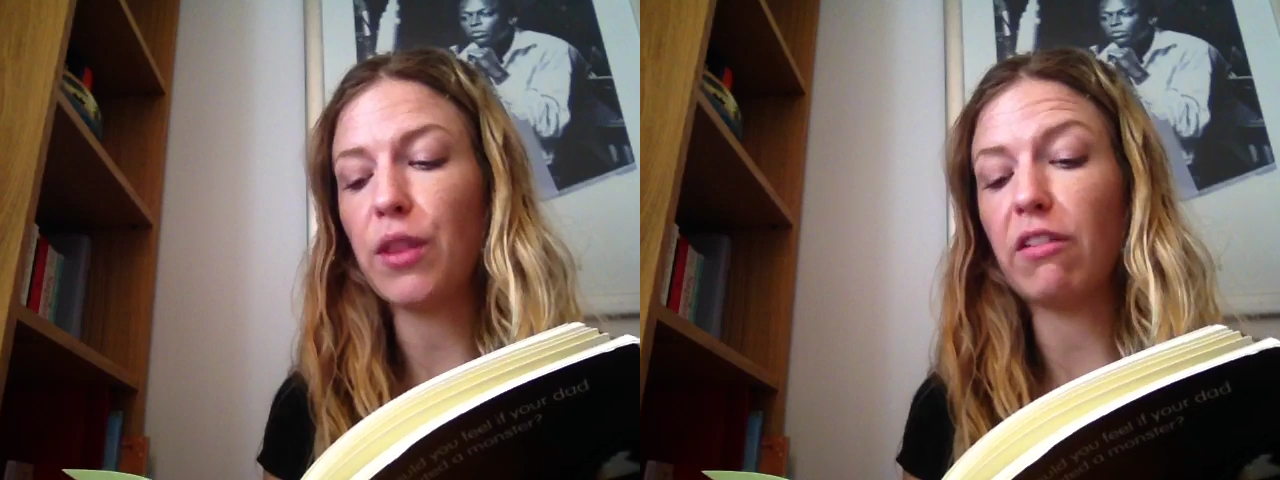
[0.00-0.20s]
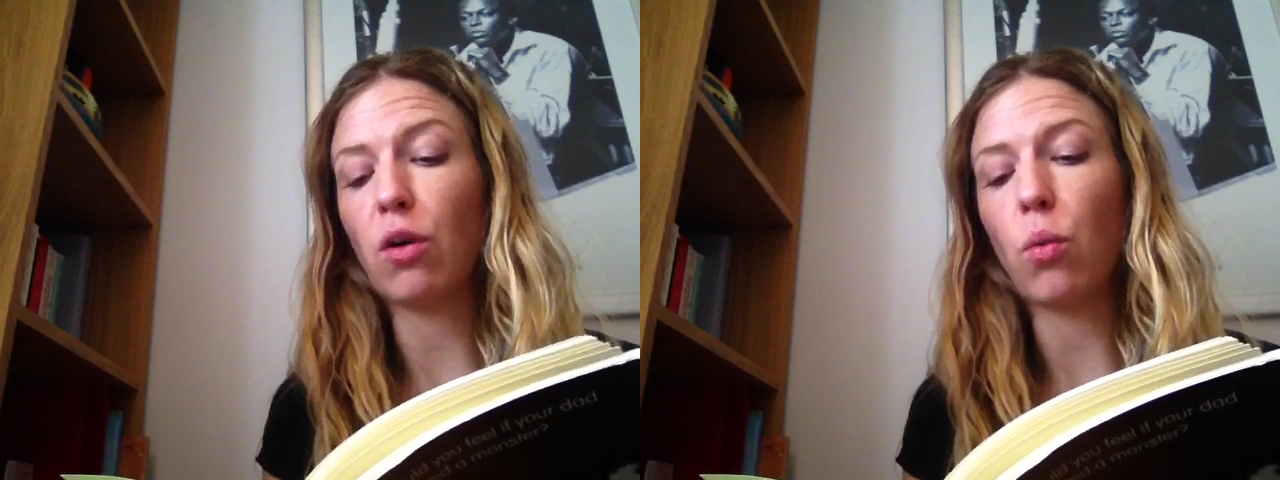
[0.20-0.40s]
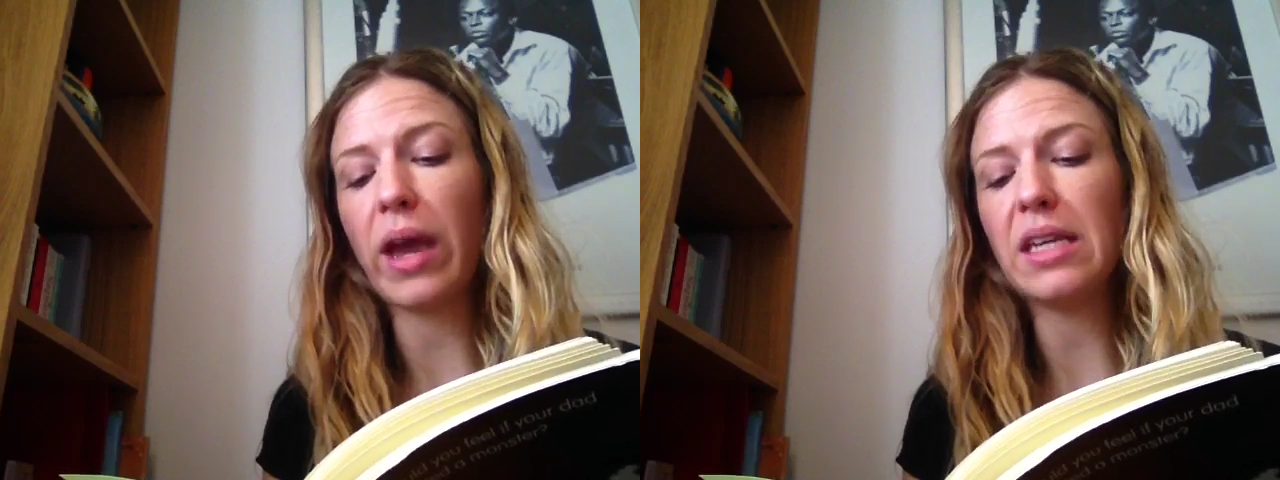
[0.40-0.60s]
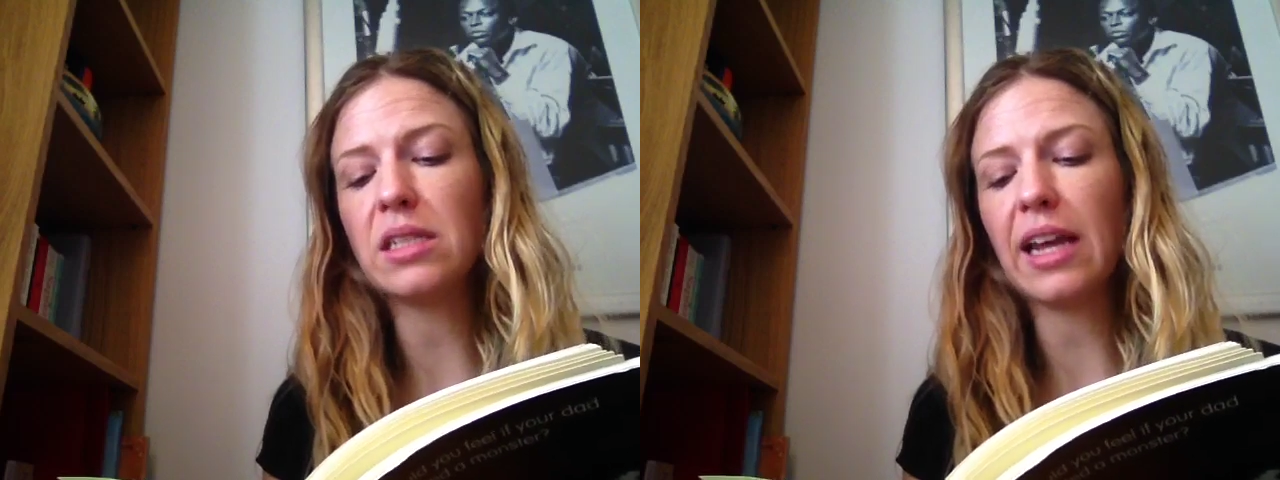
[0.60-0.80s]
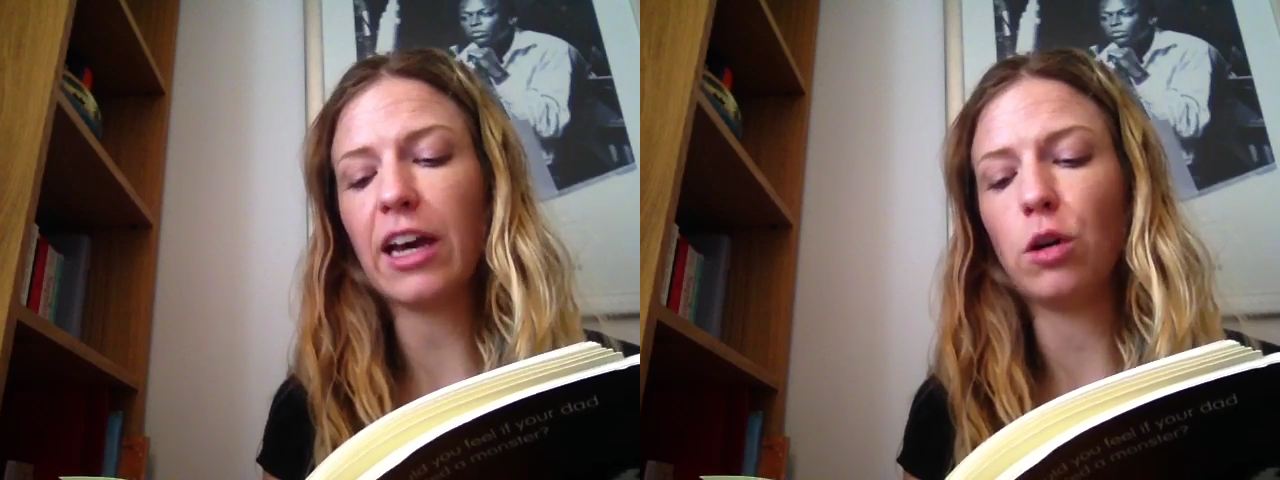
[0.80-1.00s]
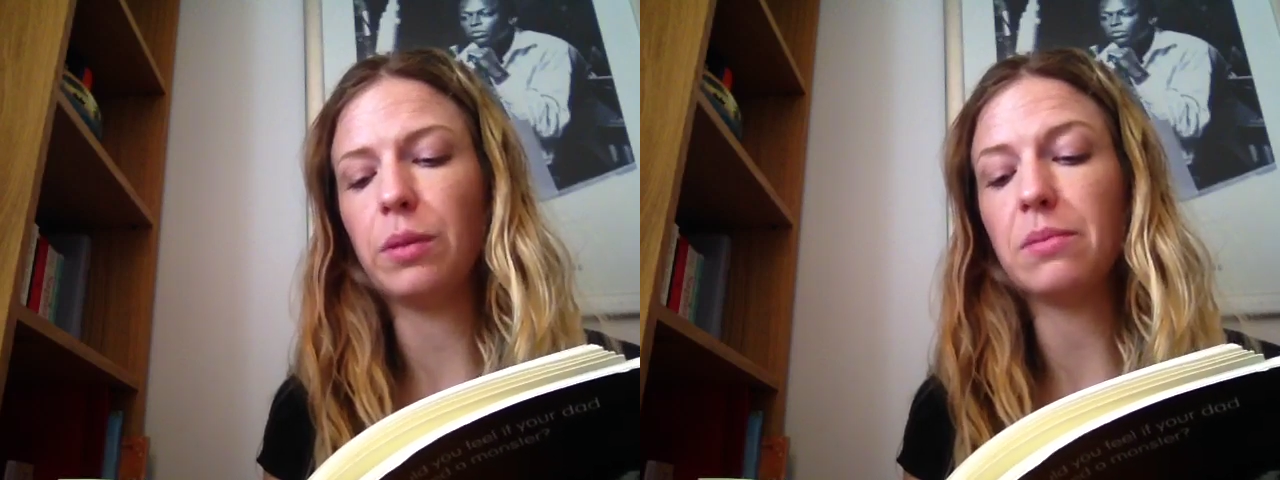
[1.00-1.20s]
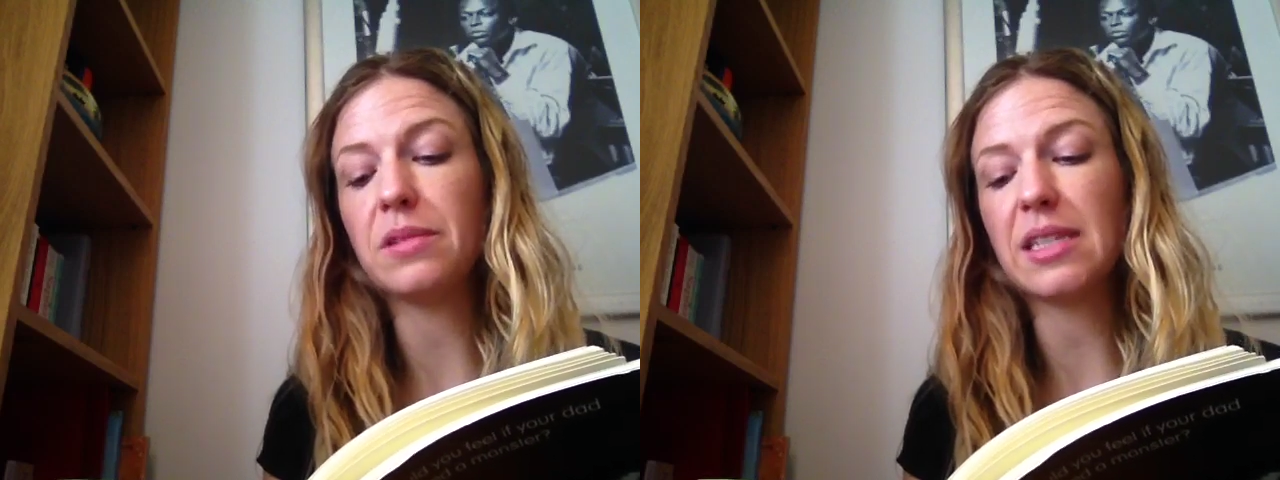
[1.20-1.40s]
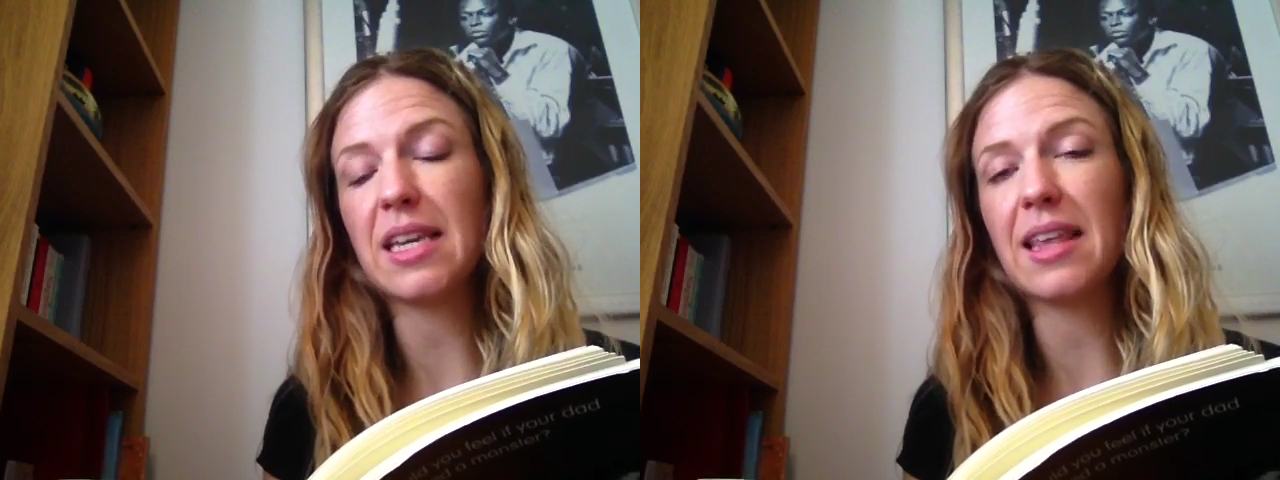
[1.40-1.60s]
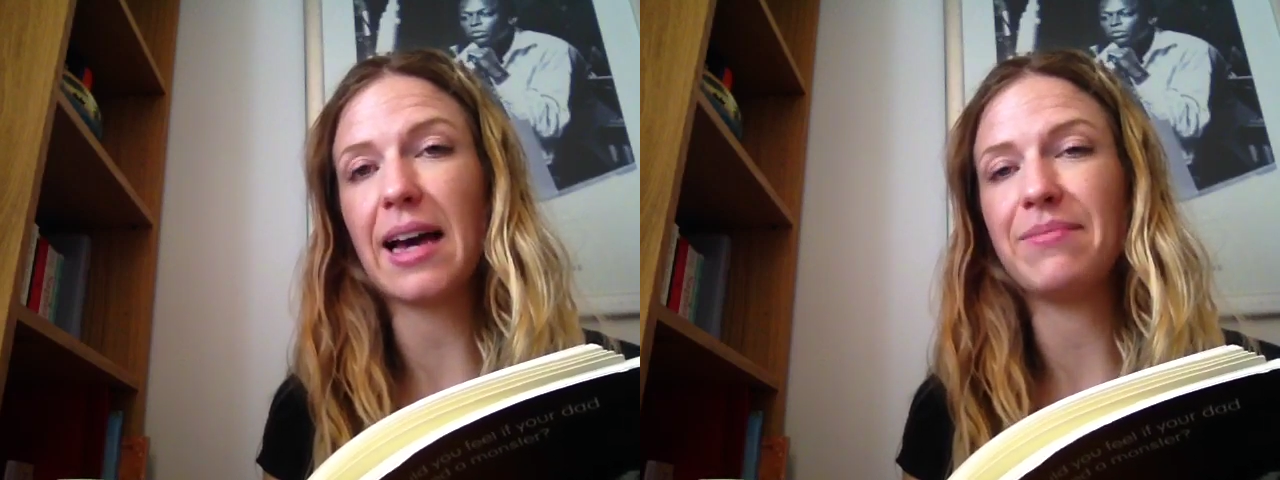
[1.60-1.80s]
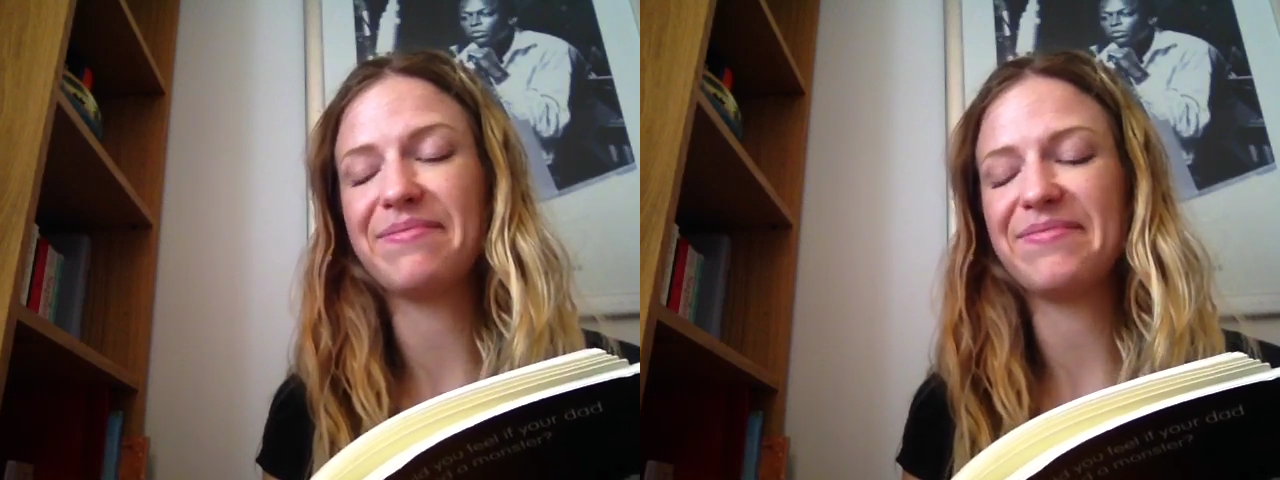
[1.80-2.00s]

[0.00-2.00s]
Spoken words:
there are ways to help him see that.